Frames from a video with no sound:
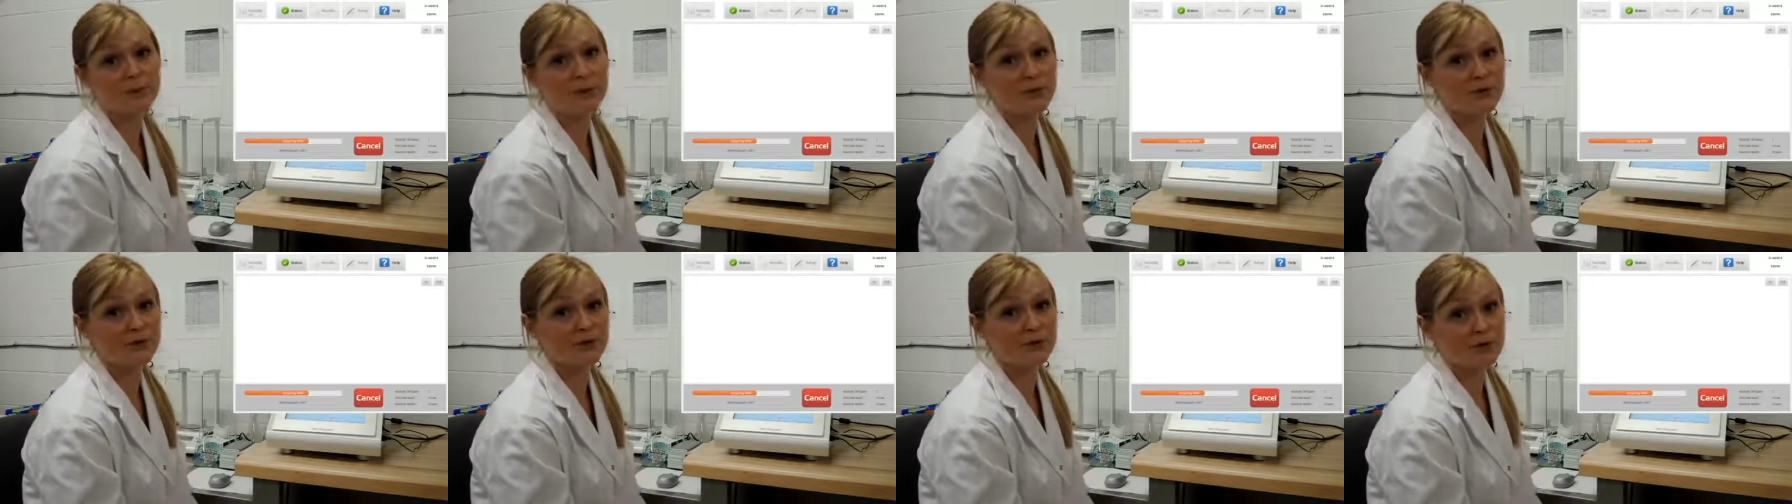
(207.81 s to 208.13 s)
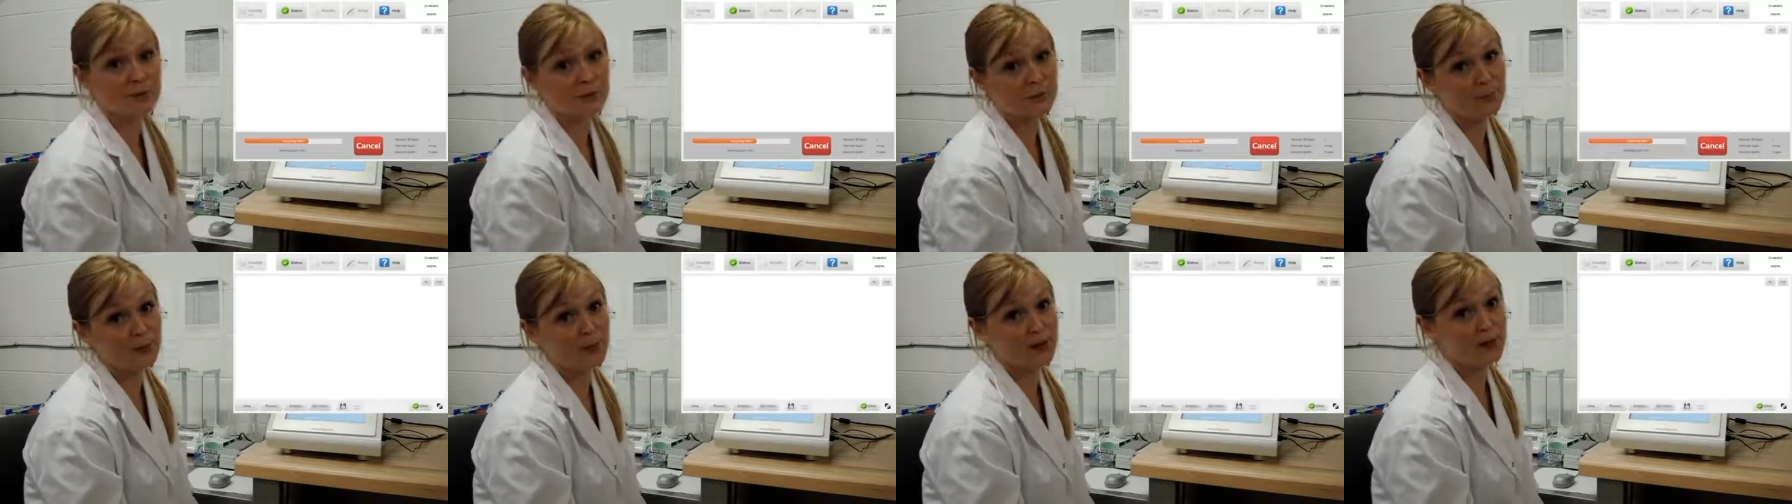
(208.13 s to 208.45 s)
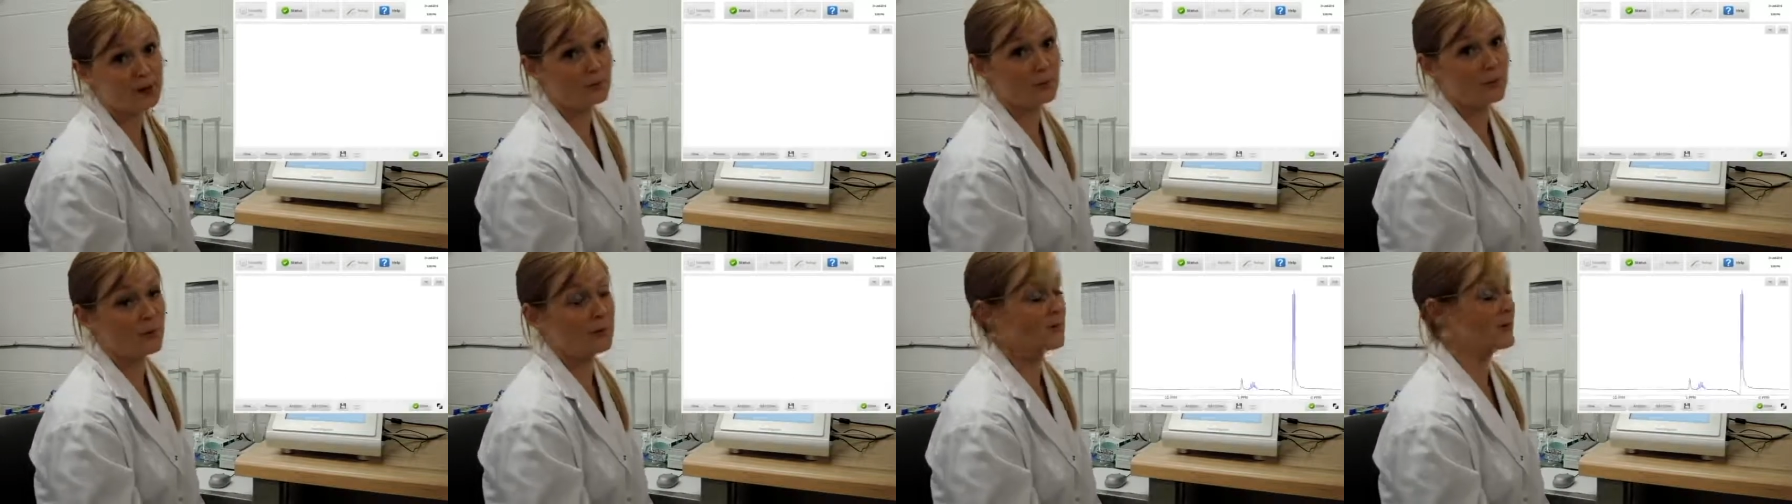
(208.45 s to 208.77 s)
most
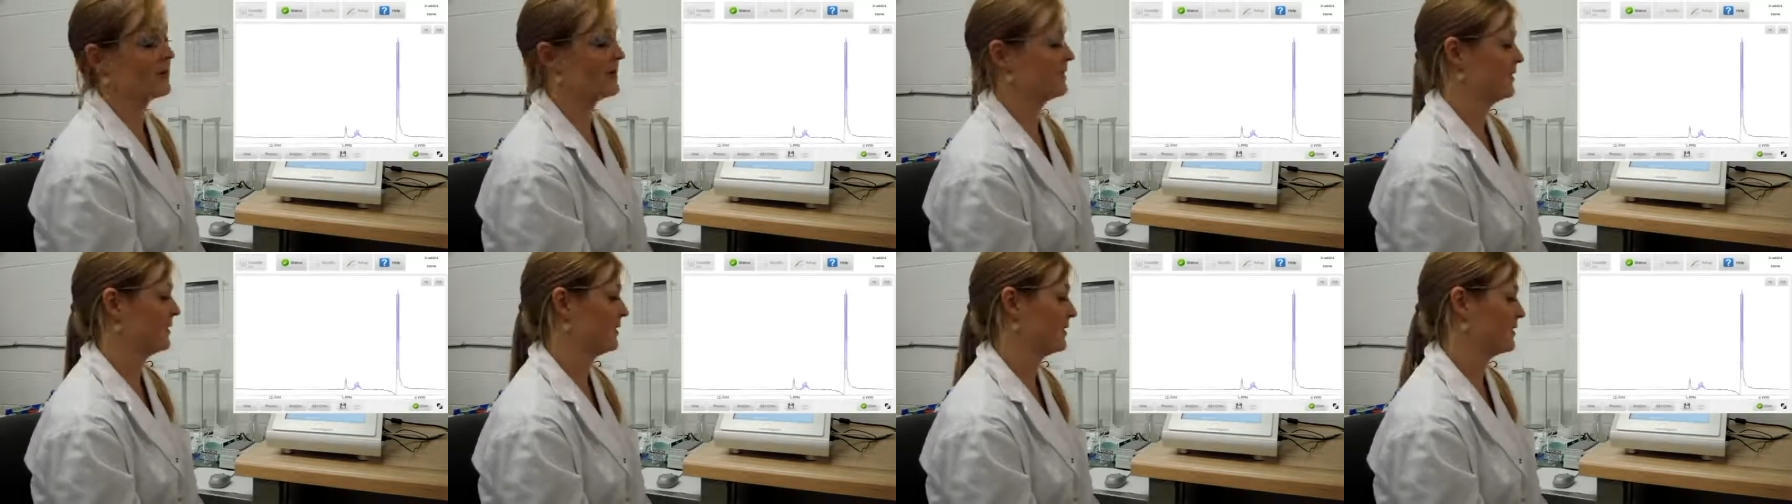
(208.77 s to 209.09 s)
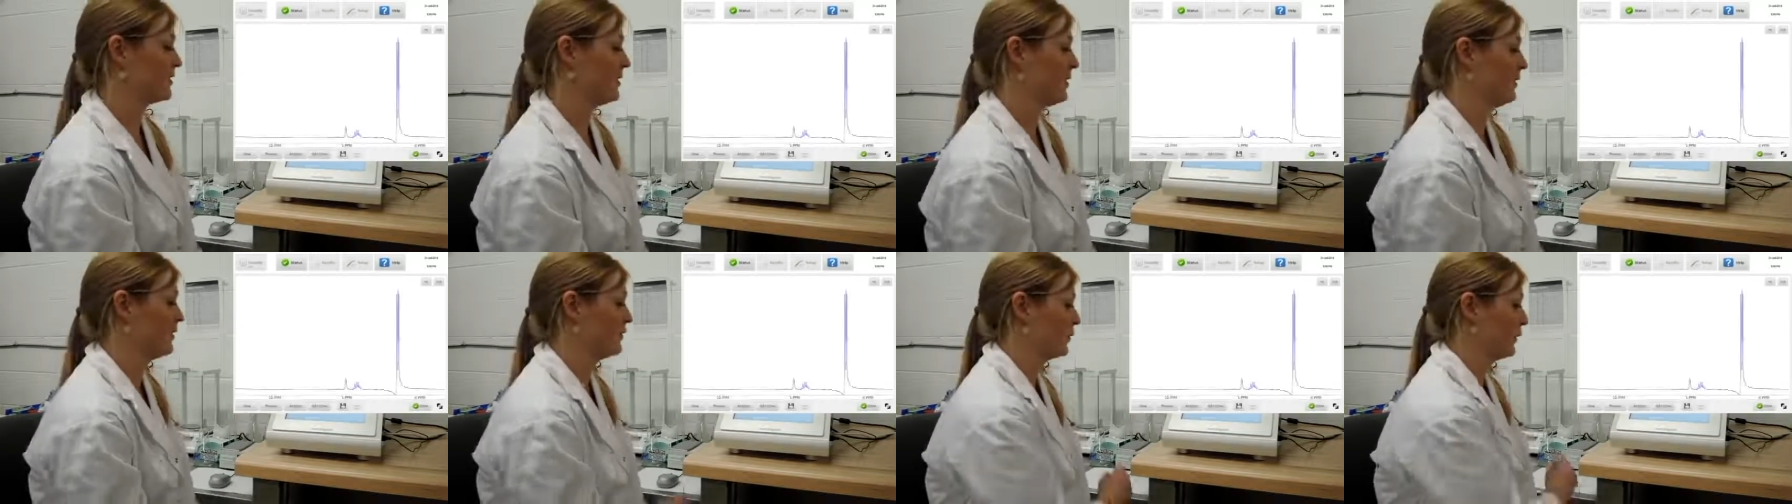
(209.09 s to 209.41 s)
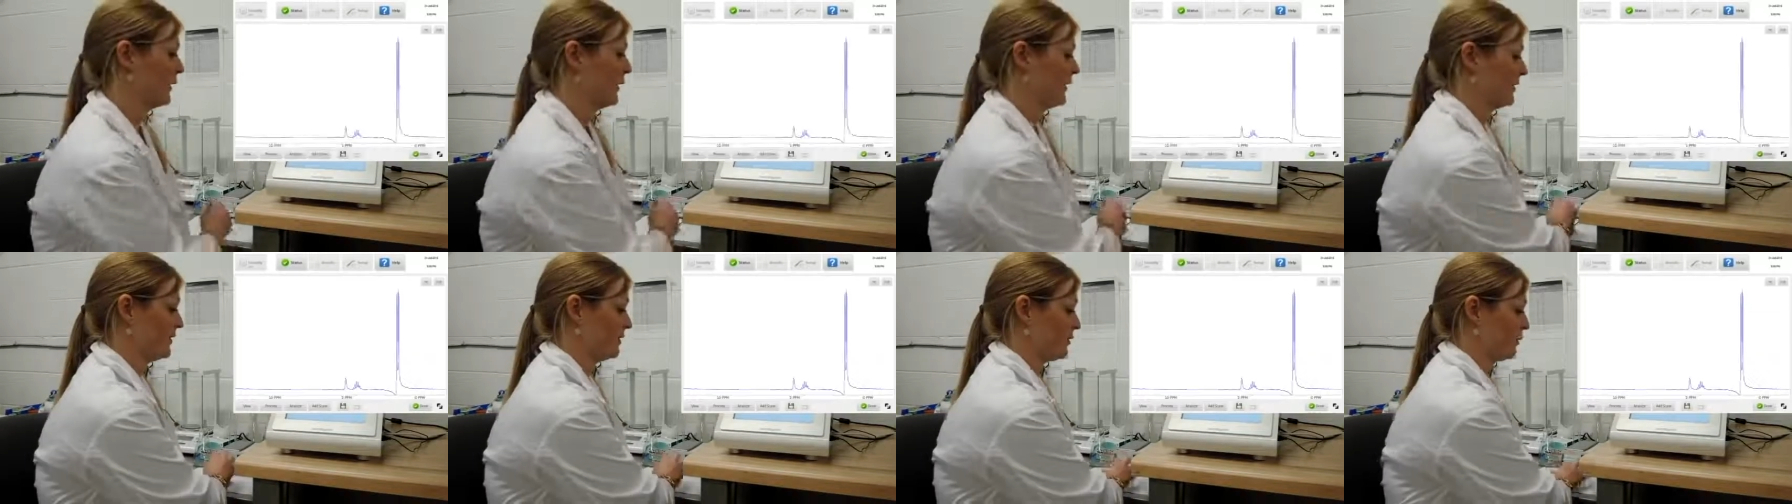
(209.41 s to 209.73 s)
third-party processing
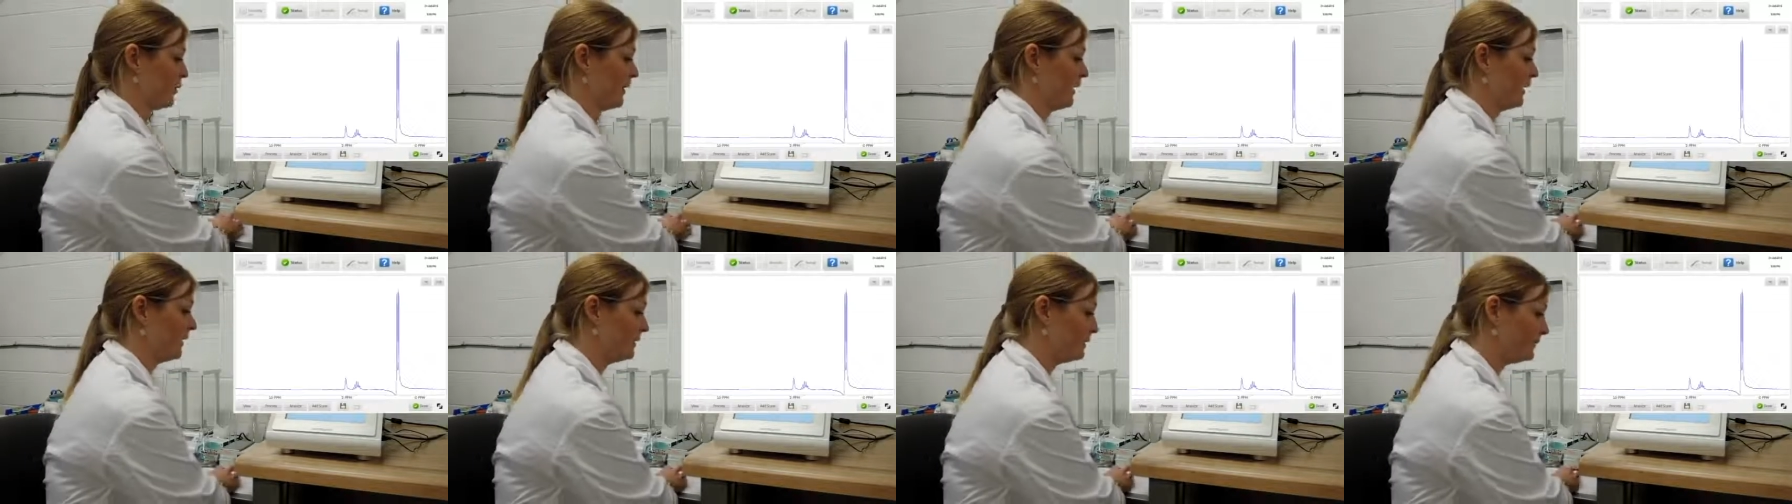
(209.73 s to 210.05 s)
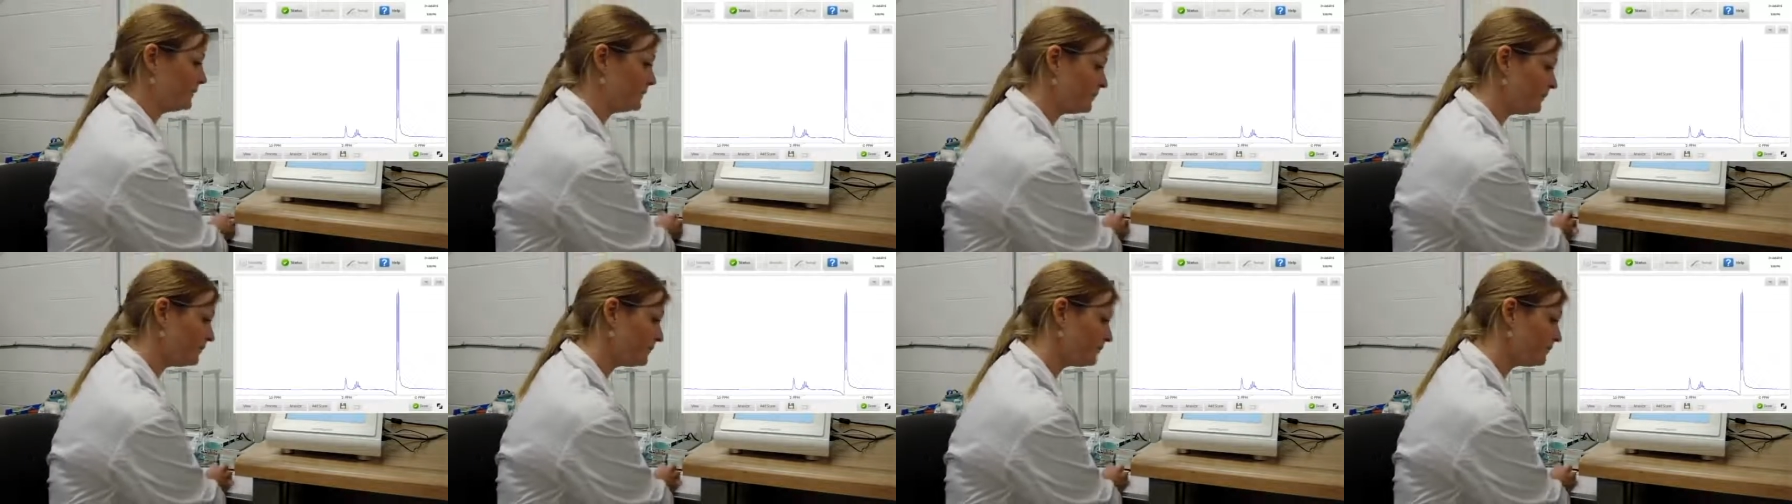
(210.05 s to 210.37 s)
software as well.